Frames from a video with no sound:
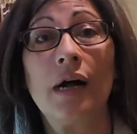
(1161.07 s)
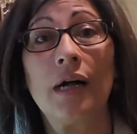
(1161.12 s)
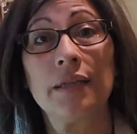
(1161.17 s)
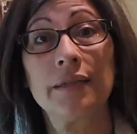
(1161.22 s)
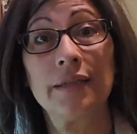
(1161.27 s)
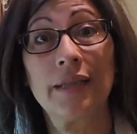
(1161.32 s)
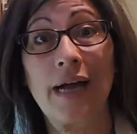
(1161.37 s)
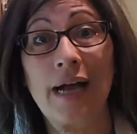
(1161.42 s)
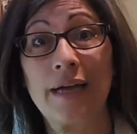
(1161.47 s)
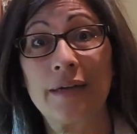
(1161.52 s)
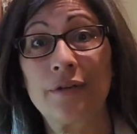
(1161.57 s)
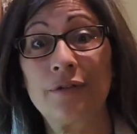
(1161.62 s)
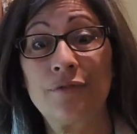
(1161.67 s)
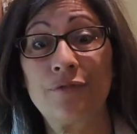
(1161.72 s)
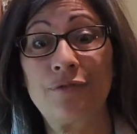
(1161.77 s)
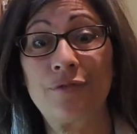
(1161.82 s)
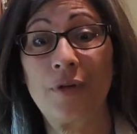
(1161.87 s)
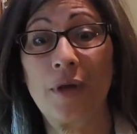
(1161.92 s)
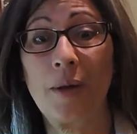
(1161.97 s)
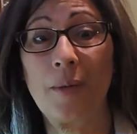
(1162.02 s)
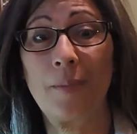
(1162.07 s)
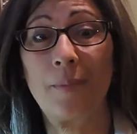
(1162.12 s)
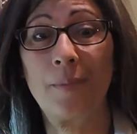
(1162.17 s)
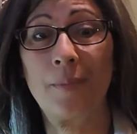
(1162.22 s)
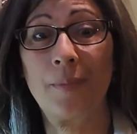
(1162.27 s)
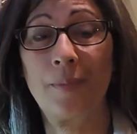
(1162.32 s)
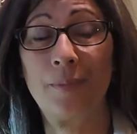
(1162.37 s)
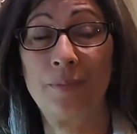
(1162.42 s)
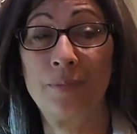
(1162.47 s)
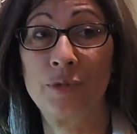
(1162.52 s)
A lot of
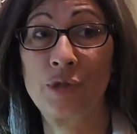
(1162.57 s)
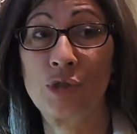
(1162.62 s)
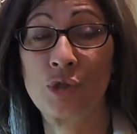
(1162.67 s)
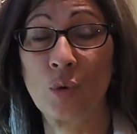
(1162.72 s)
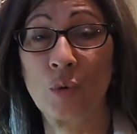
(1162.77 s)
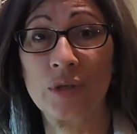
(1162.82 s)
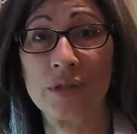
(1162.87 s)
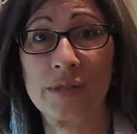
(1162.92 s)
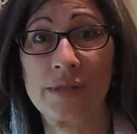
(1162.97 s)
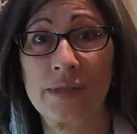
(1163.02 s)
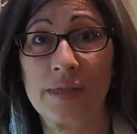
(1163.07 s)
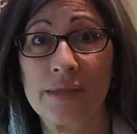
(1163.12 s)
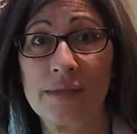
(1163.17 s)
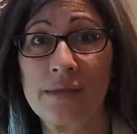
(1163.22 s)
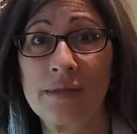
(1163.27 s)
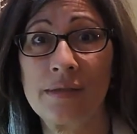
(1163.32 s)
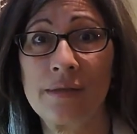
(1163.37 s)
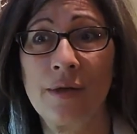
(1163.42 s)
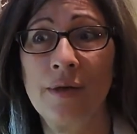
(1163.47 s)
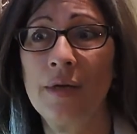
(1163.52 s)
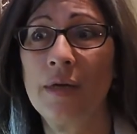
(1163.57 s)
sources